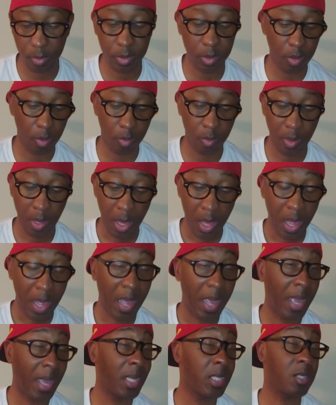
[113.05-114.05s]
So
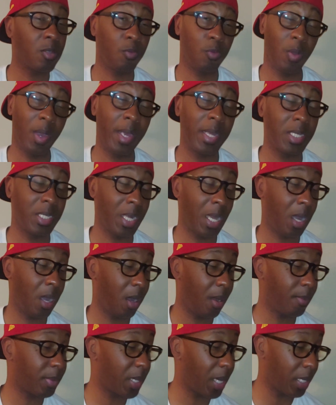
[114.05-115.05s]
as of right
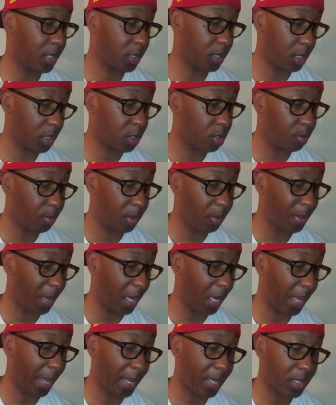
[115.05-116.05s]
now, I'm kind of, this will be my
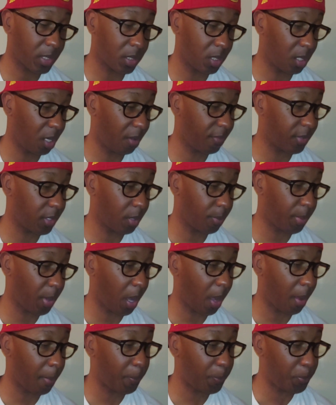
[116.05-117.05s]
last Love and Hip
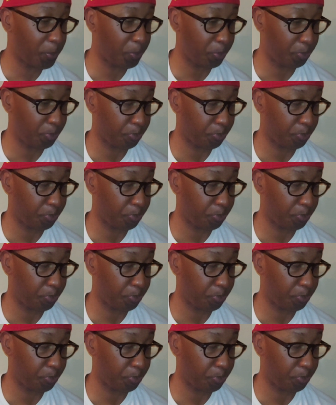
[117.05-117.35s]
Hop